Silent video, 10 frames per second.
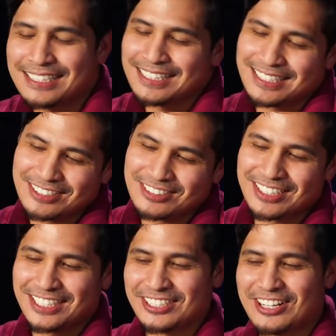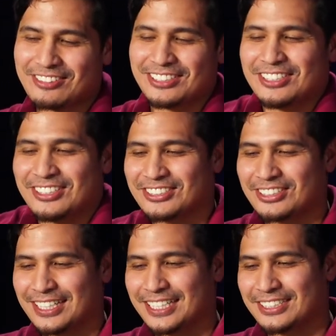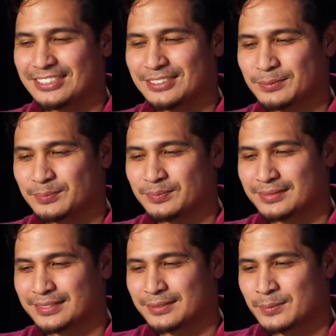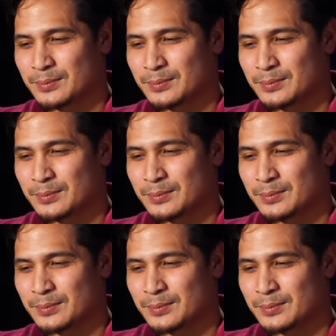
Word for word: so you, you never know. So I don't know. Four or